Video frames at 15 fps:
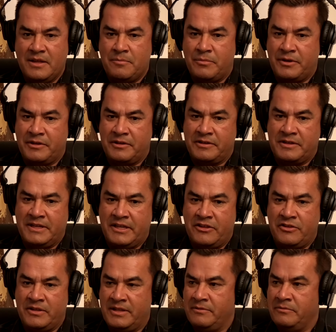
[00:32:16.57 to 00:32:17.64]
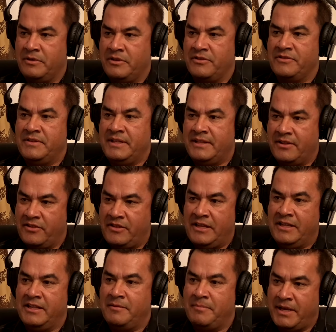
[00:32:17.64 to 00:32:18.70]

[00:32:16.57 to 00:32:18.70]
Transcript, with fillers: pretty good condition and we just need to seal it,